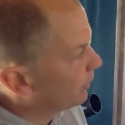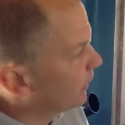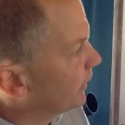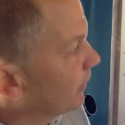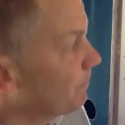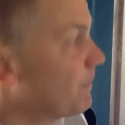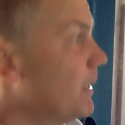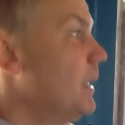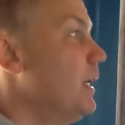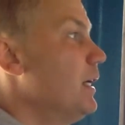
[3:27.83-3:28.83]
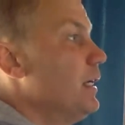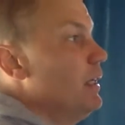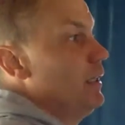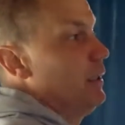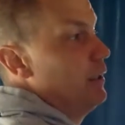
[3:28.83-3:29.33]
linear.
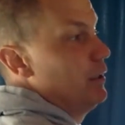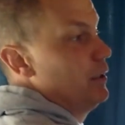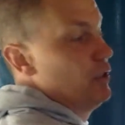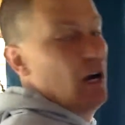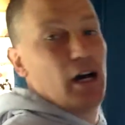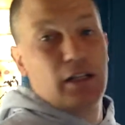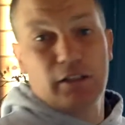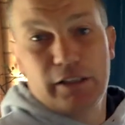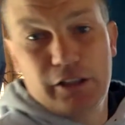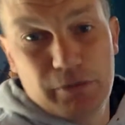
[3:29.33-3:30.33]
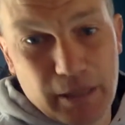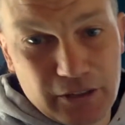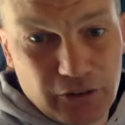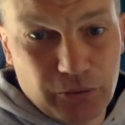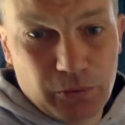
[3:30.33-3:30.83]
Non-linear
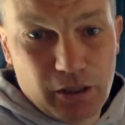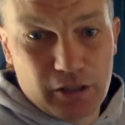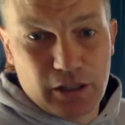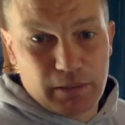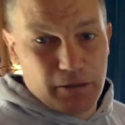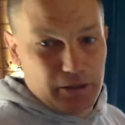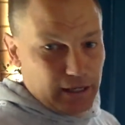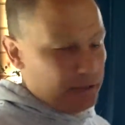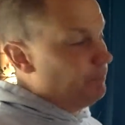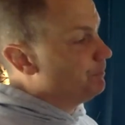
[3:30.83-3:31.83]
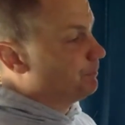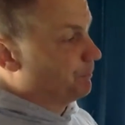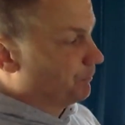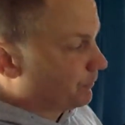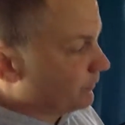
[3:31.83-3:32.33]
bases we're going to talk about now.
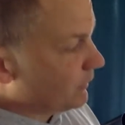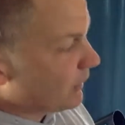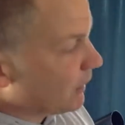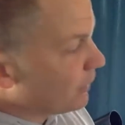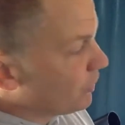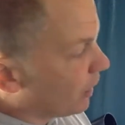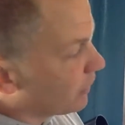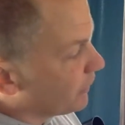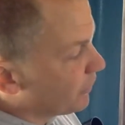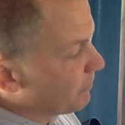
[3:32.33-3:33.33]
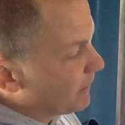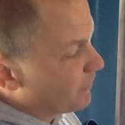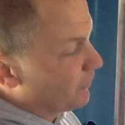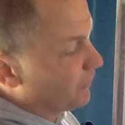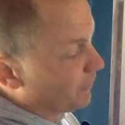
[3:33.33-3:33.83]
Non-linear
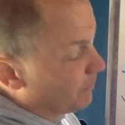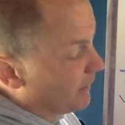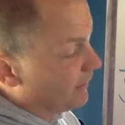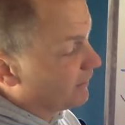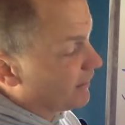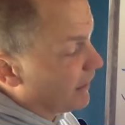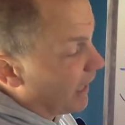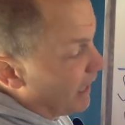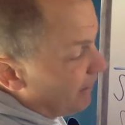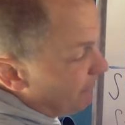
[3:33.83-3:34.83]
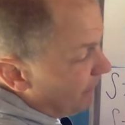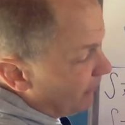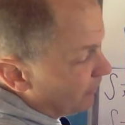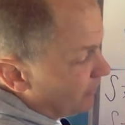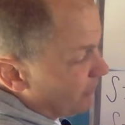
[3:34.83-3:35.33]
bases means that I've
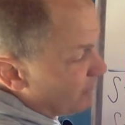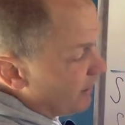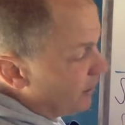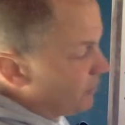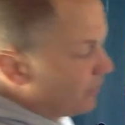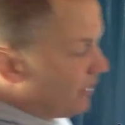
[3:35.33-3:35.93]
factored this out